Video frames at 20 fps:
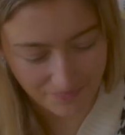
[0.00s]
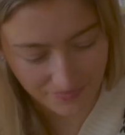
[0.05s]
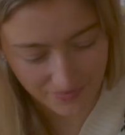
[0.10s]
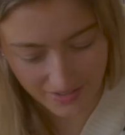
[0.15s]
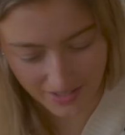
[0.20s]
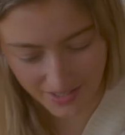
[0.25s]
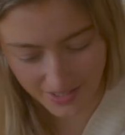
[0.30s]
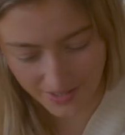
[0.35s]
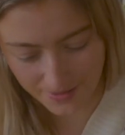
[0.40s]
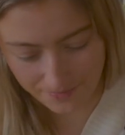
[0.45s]

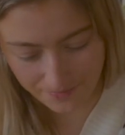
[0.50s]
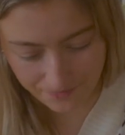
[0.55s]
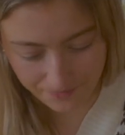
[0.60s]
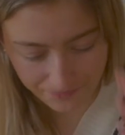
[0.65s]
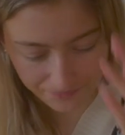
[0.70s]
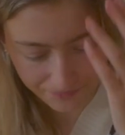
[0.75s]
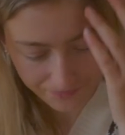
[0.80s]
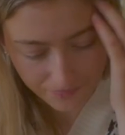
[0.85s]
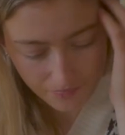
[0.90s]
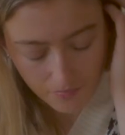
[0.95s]

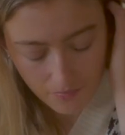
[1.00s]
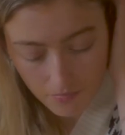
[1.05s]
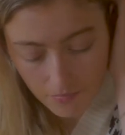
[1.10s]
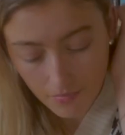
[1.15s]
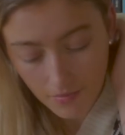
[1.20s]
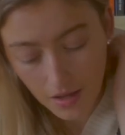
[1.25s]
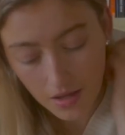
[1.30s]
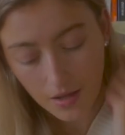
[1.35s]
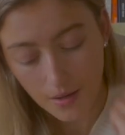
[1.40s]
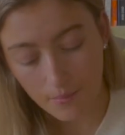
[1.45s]

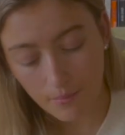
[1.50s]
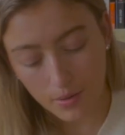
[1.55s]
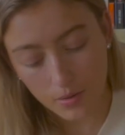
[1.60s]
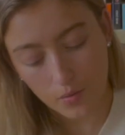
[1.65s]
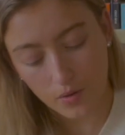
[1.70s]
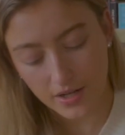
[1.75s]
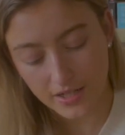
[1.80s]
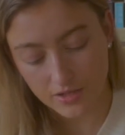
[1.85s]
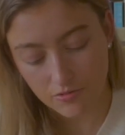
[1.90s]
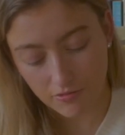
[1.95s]
But
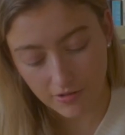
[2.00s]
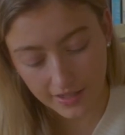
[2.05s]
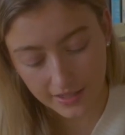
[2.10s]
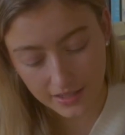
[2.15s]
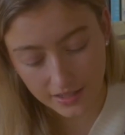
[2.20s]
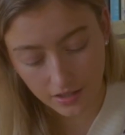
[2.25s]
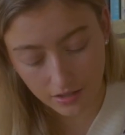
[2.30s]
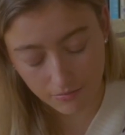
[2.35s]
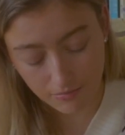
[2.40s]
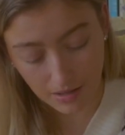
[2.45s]
what is
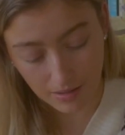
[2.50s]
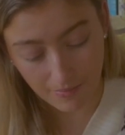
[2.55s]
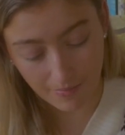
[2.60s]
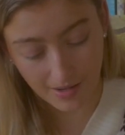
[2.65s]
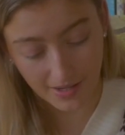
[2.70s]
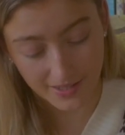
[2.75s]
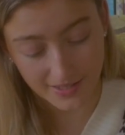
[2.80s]
really on my mind